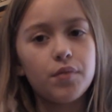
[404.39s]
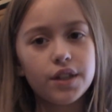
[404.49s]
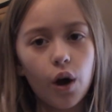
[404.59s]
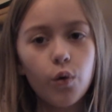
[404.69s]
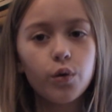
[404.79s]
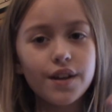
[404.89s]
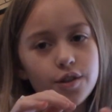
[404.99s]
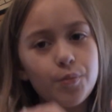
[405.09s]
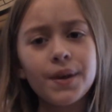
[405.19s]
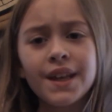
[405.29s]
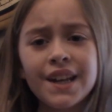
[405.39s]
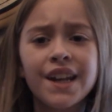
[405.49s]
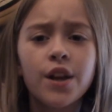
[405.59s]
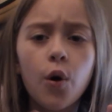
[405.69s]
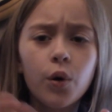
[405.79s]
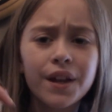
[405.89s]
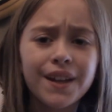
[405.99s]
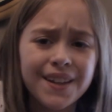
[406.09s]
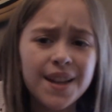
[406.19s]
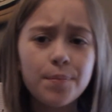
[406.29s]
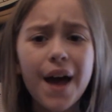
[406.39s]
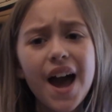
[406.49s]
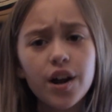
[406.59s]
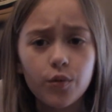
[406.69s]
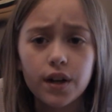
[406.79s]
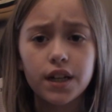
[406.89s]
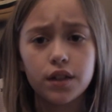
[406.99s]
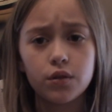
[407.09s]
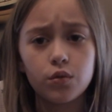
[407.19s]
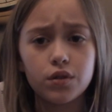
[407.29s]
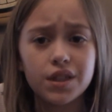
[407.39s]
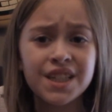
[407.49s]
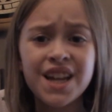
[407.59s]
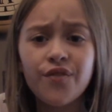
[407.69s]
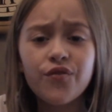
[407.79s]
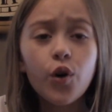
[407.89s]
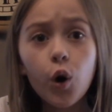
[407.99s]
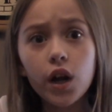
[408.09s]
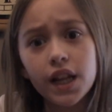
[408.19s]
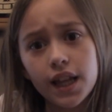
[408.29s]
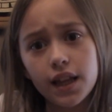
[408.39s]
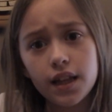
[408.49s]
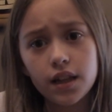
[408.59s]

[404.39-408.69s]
doggies are being annoying in the background. It's not funny.